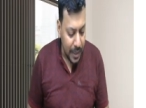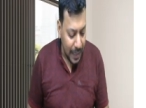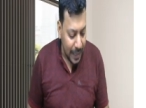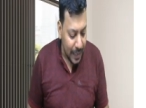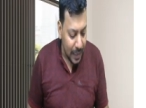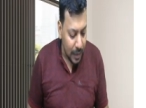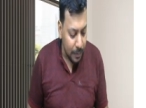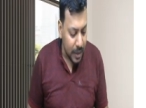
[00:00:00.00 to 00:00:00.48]

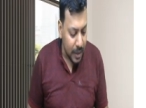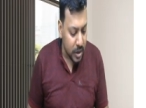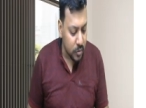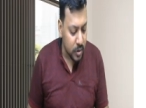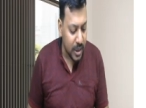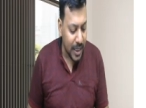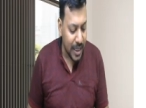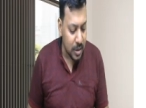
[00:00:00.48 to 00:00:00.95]
agreements
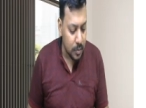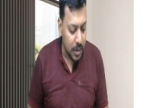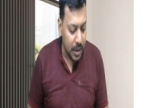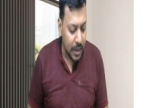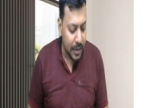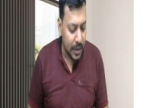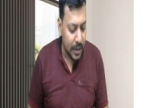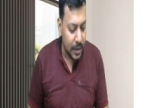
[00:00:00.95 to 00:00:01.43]
which has been
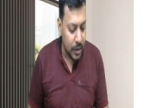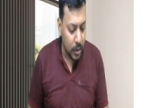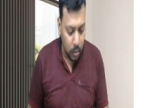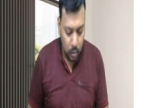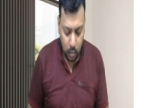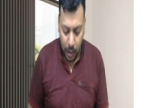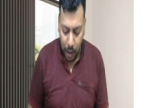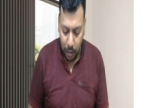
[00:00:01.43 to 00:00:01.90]
entered
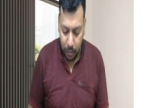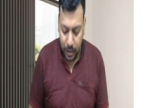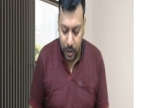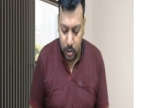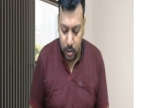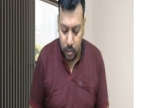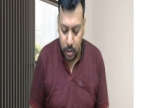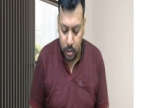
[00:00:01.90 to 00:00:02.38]
into. How can
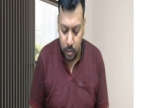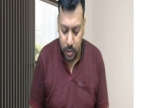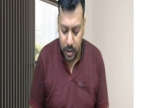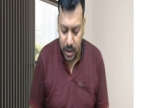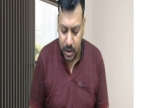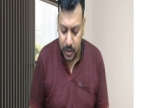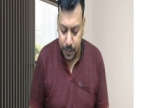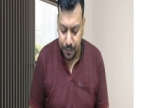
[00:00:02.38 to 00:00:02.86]
you ignore
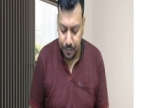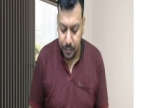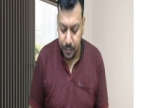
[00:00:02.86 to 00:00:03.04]
this?